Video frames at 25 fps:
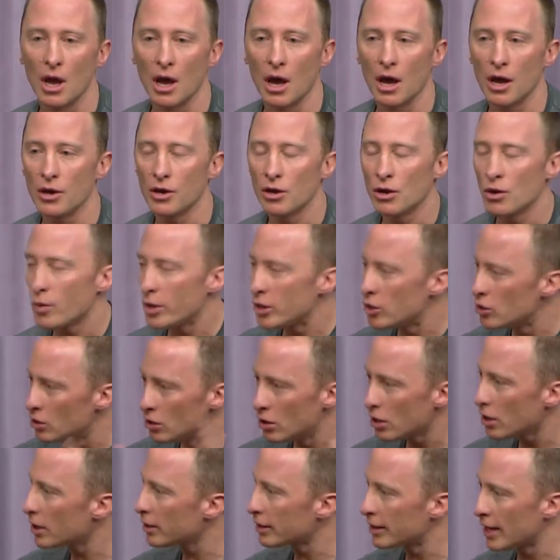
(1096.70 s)
You know, when you
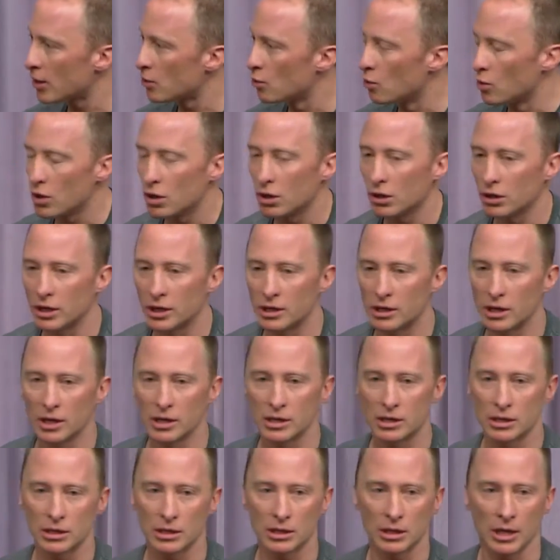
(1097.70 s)
look at that world, it's